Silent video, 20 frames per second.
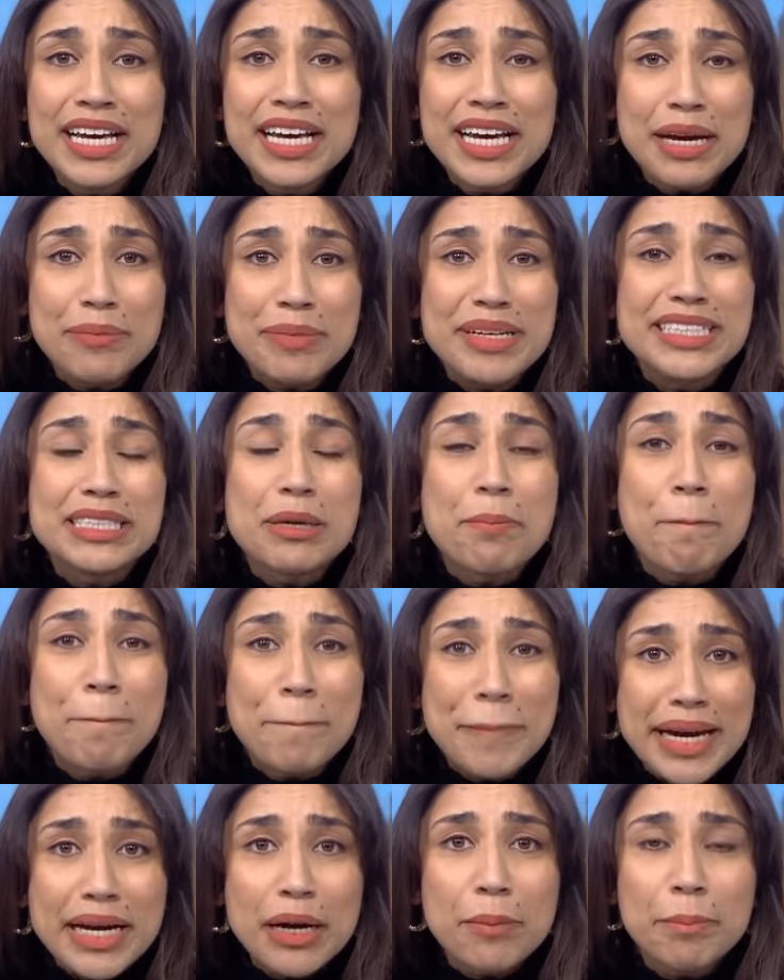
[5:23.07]
It means a
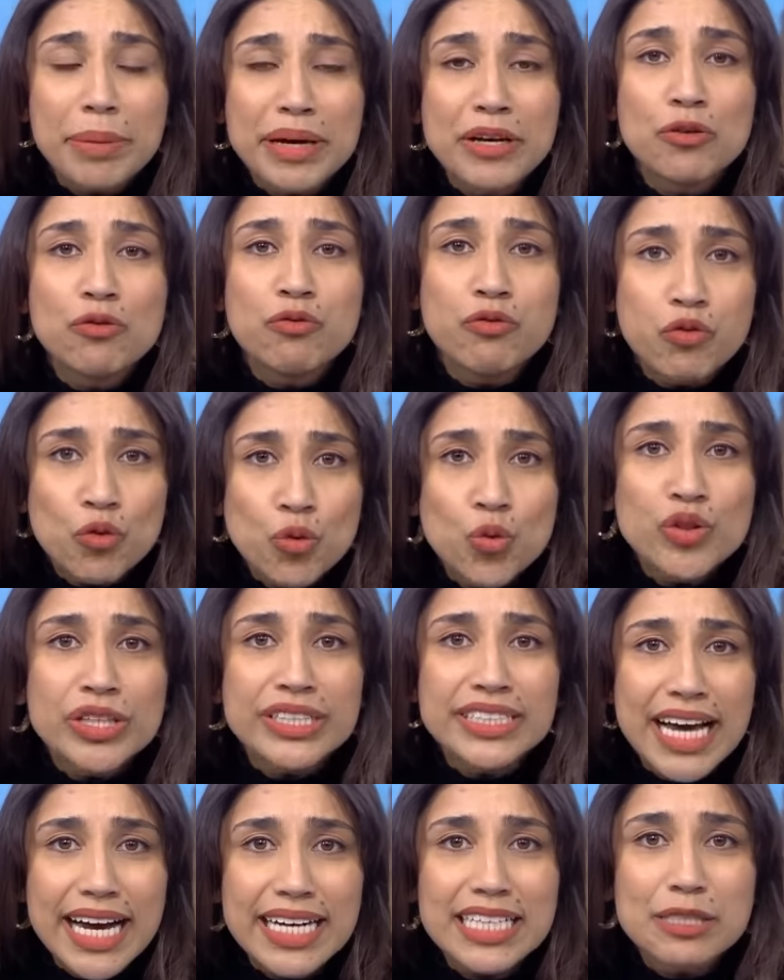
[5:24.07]
bigger bill for the
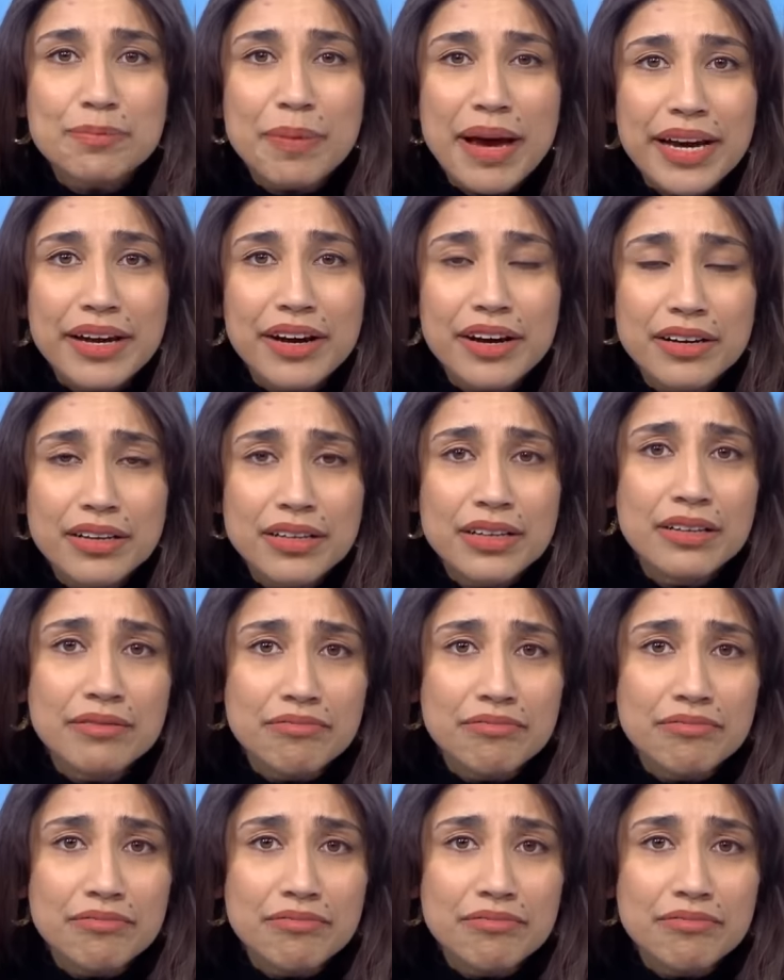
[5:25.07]
taxpayer.